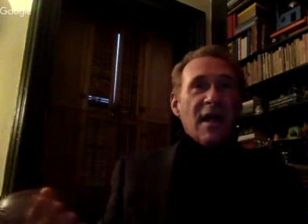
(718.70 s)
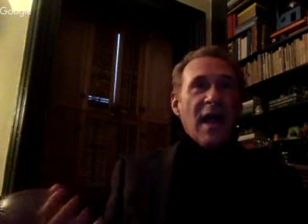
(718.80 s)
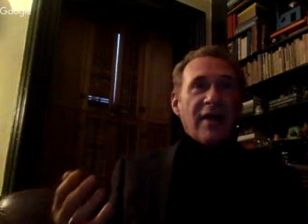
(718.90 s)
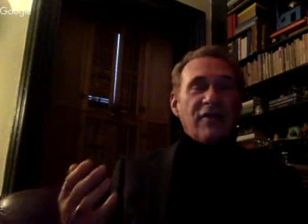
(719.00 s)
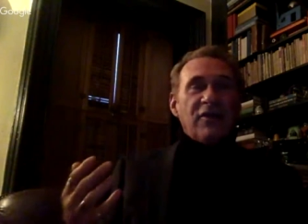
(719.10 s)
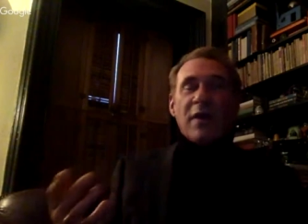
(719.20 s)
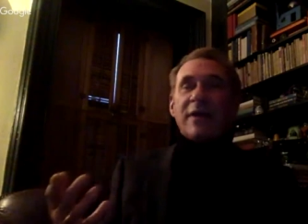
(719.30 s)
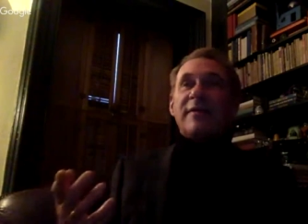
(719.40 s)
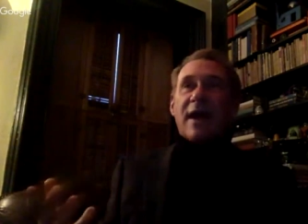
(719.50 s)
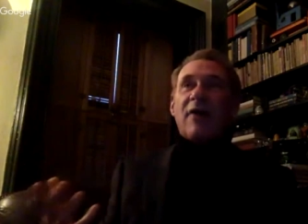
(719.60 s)
And you
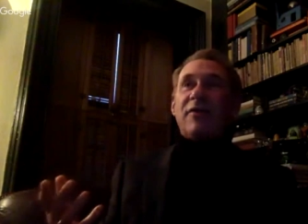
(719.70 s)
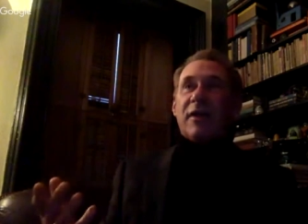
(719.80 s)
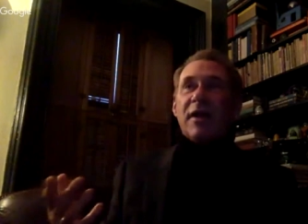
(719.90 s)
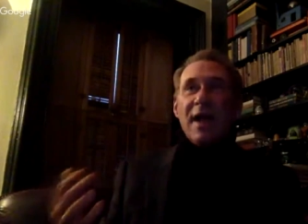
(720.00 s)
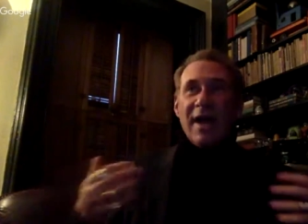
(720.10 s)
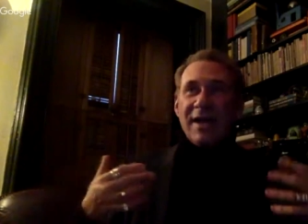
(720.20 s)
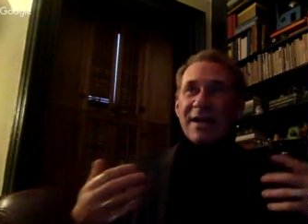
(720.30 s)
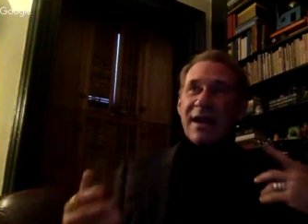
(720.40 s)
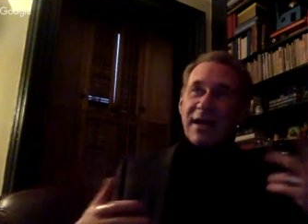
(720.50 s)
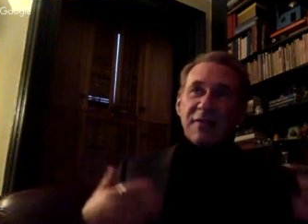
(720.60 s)
went down there, and
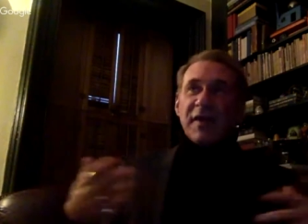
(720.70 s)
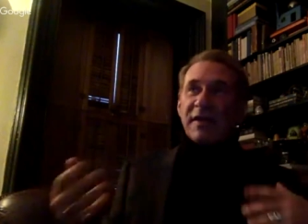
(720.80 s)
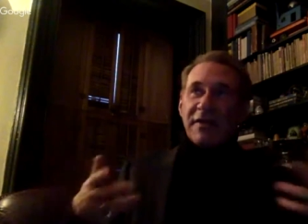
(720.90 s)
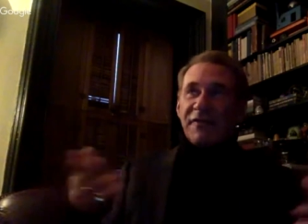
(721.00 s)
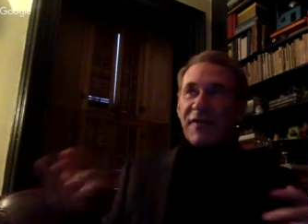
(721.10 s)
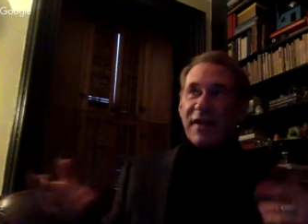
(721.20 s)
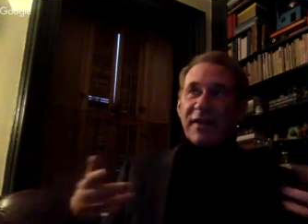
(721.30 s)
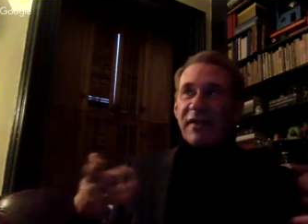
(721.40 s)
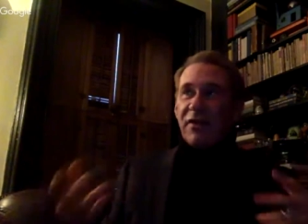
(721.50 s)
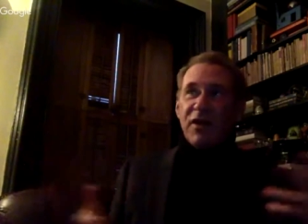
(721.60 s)
it kind of had that
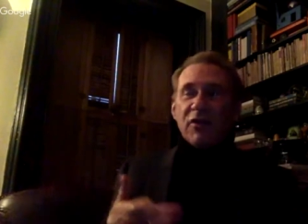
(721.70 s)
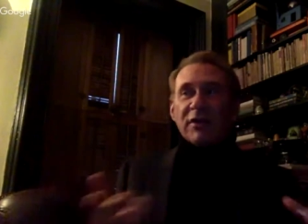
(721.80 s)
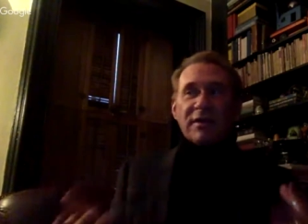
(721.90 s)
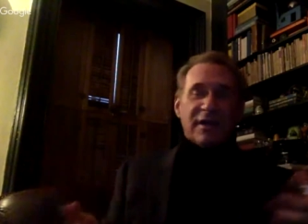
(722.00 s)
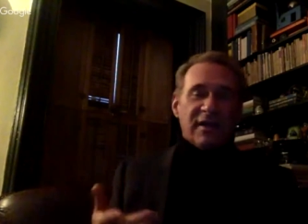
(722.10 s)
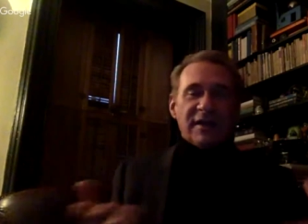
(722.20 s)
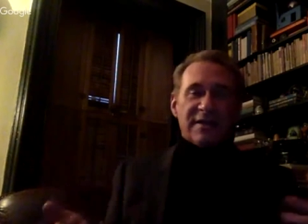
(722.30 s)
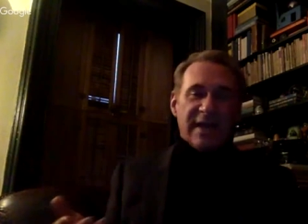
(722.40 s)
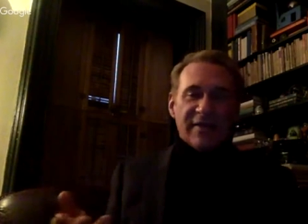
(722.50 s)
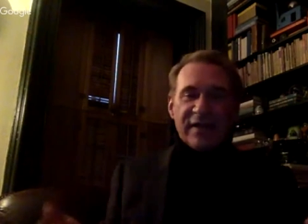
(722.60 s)
feeling that New York did in the
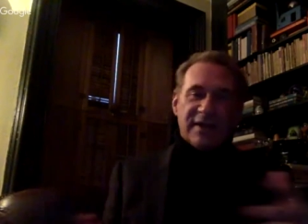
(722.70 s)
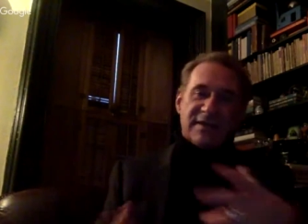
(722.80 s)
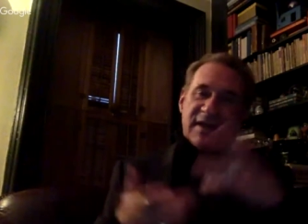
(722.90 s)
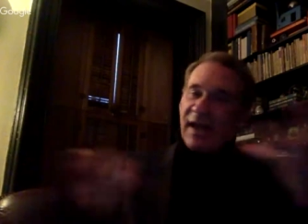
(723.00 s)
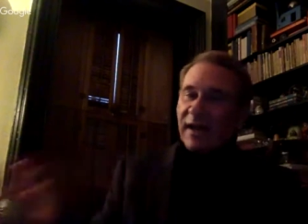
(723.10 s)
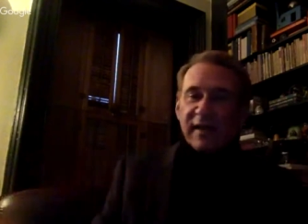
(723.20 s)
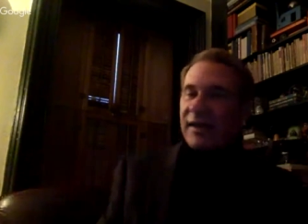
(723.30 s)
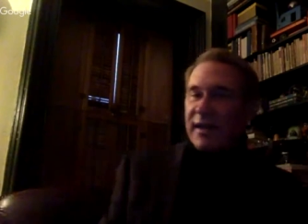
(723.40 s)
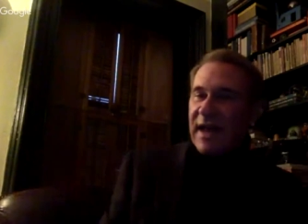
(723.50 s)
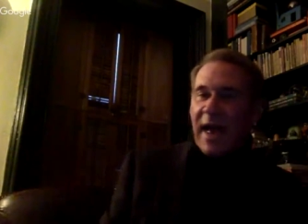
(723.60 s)
70s that
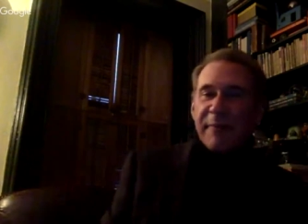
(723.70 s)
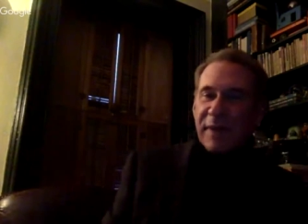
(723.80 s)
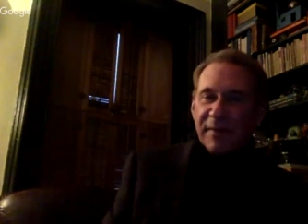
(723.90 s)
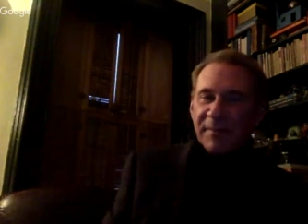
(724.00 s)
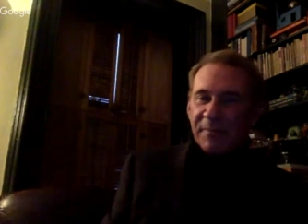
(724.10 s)
anything could happen.